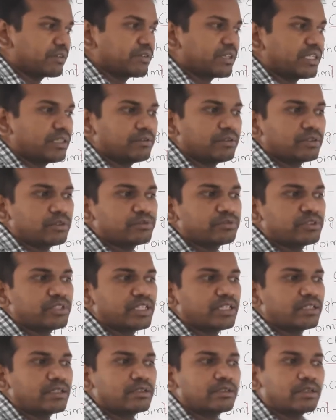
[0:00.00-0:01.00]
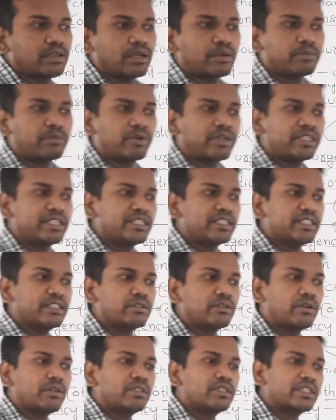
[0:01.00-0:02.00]
whenever if you are appointing
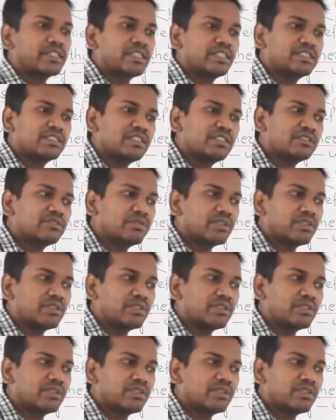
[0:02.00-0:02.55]
in all the cases,